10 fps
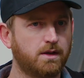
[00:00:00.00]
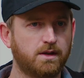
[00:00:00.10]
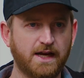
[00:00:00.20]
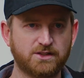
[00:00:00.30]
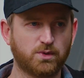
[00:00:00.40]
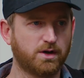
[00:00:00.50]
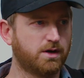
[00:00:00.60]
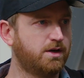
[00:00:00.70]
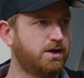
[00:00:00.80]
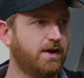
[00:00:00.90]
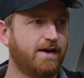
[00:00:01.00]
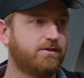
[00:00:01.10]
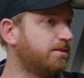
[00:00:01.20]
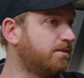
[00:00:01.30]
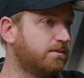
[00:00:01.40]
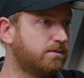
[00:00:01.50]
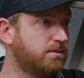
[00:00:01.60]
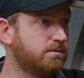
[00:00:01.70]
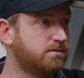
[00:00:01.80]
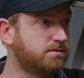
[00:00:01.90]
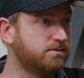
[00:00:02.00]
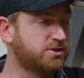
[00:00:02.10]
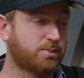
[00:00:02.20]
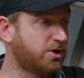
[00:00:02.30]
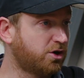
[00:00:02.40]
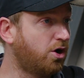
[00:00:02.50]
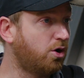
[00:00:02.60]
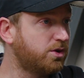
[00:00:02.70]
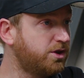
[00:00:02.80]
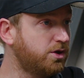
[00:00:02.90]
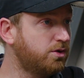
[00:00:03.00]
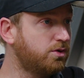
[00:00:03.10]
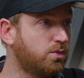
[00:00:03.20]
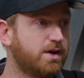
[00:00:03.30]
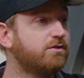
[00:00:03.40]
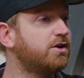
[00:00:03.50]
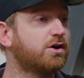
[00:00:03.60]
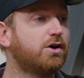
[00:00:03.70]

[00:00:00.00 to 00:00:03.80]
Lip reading: That's where you have them jump on a call with you, whatever your